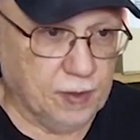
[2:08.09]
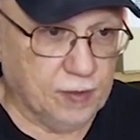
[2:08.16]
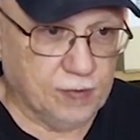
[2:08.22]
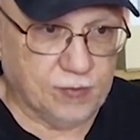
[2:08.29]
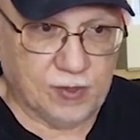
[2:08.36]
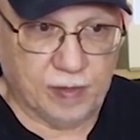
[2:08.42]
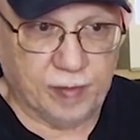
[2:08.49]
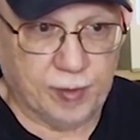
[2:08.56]

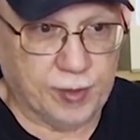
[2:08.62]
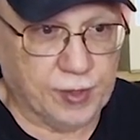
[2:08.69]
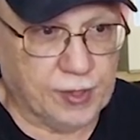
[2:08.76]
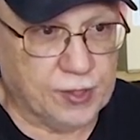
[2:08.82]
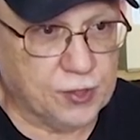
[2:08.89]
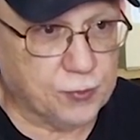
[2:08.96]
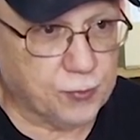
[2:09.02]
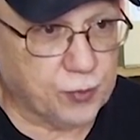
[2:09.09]
seventeen
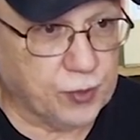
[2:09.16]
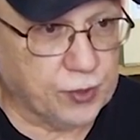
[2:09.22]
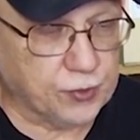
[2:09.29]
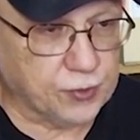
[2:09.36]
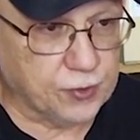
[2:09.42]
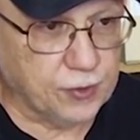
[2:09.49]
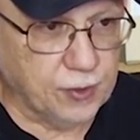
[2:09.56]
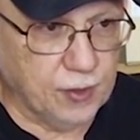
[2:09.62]
inch
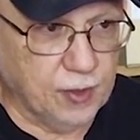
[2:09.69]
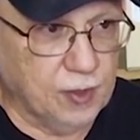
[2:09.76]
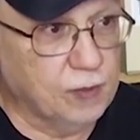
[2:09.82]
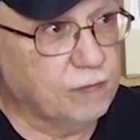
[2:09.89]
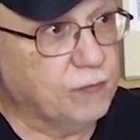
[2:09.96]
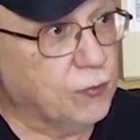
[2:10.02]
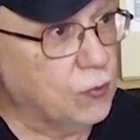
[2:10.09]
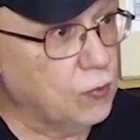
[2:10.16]
printer,
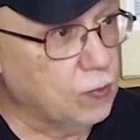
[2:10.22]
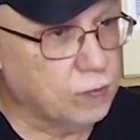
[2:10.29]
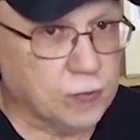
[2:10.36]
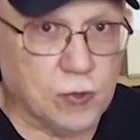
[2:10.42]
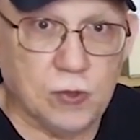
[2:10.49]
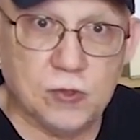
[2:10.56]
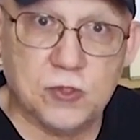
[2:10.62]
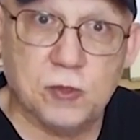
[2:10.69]
full
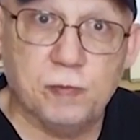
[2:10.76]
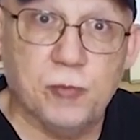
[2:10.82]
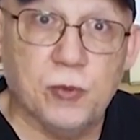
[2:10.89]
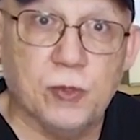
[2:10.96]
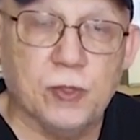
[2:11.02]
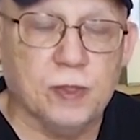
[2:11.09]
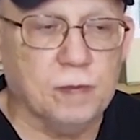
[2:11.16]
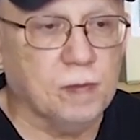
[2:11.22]
roll
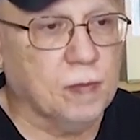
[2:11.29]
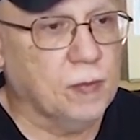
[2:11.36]
support.